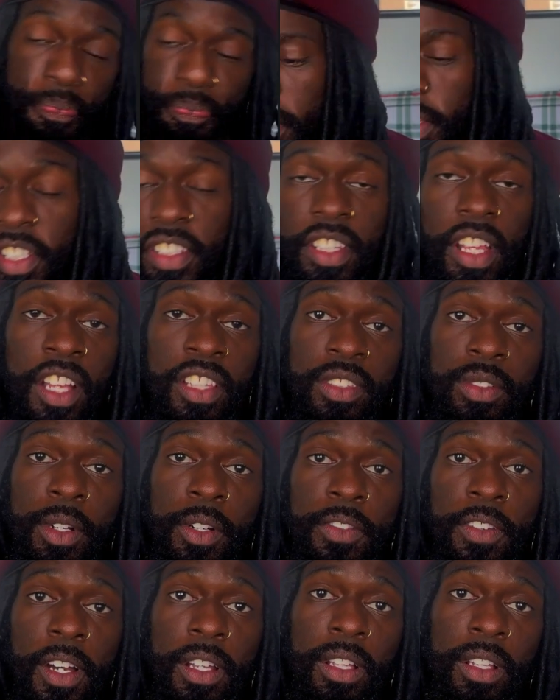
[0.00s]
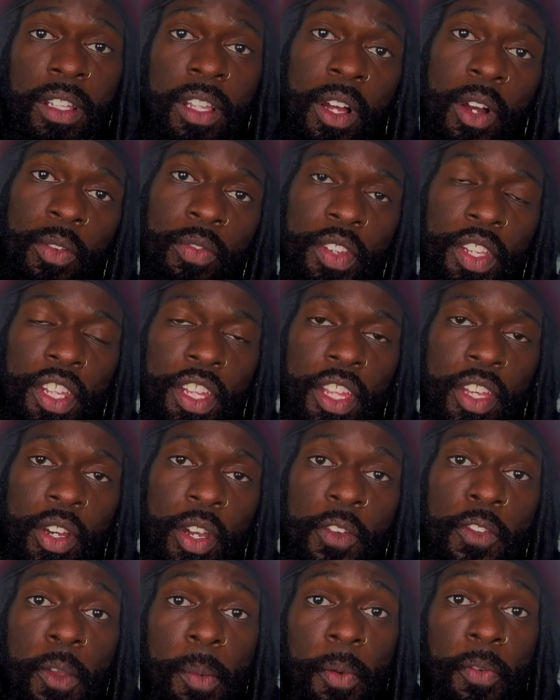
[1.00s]
There's also a follow-along video
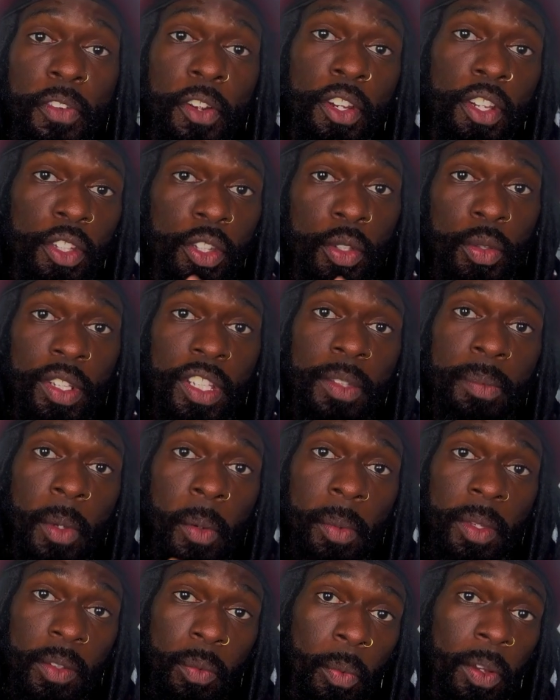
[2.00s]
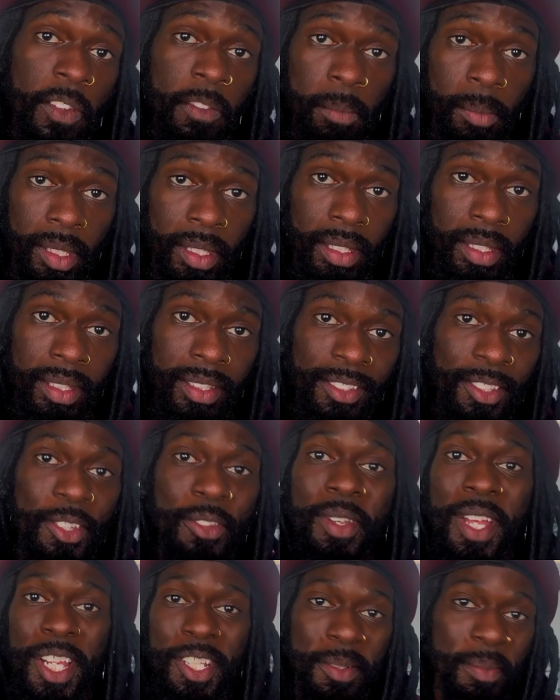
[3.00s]
if you prefer to do these movements with me. So
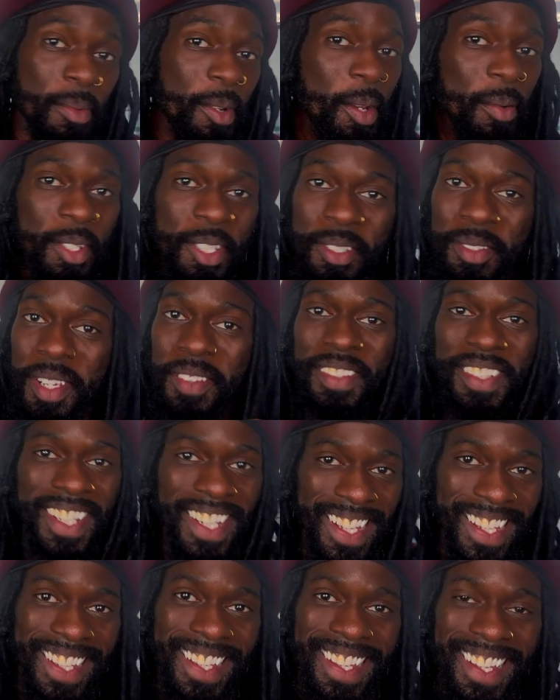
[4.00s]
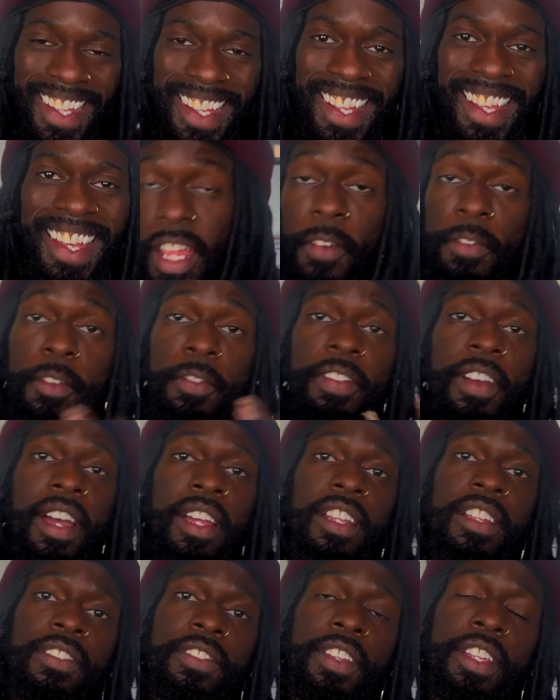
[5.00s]
you got your boy with you every day. Now, if you
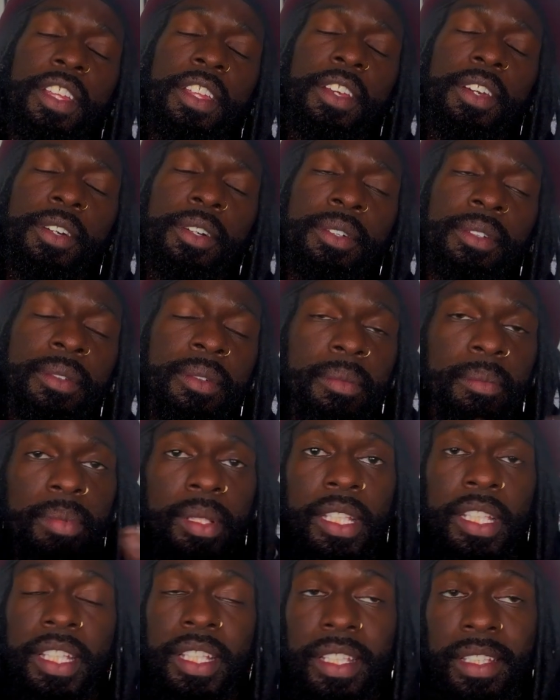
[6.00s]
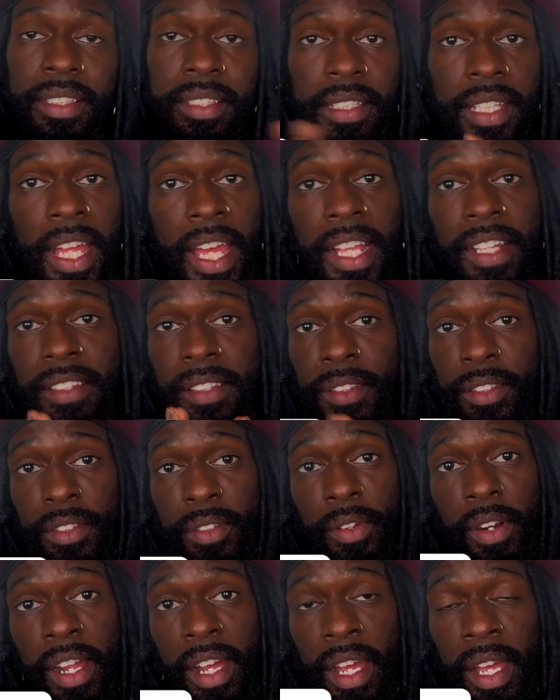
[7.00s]
found this video, please like,
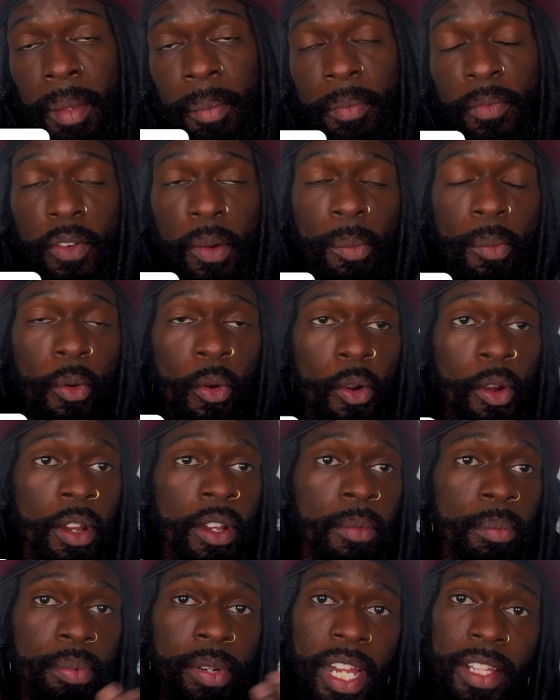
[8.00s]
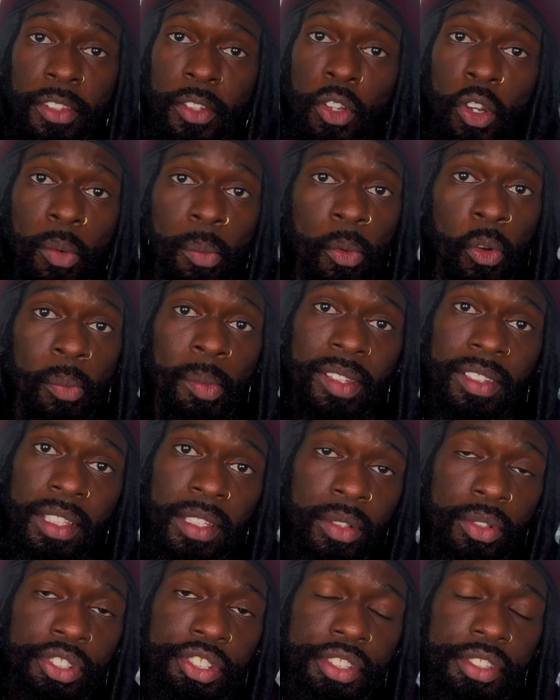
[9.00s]
subscribe for more practical movement
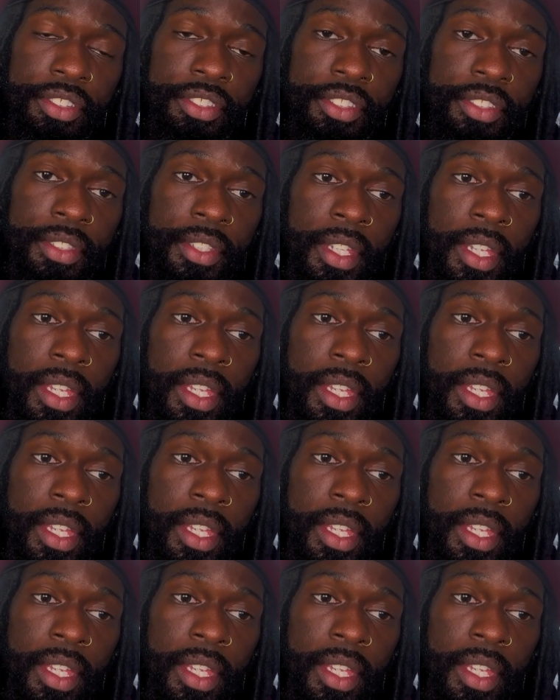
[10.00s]
solutions.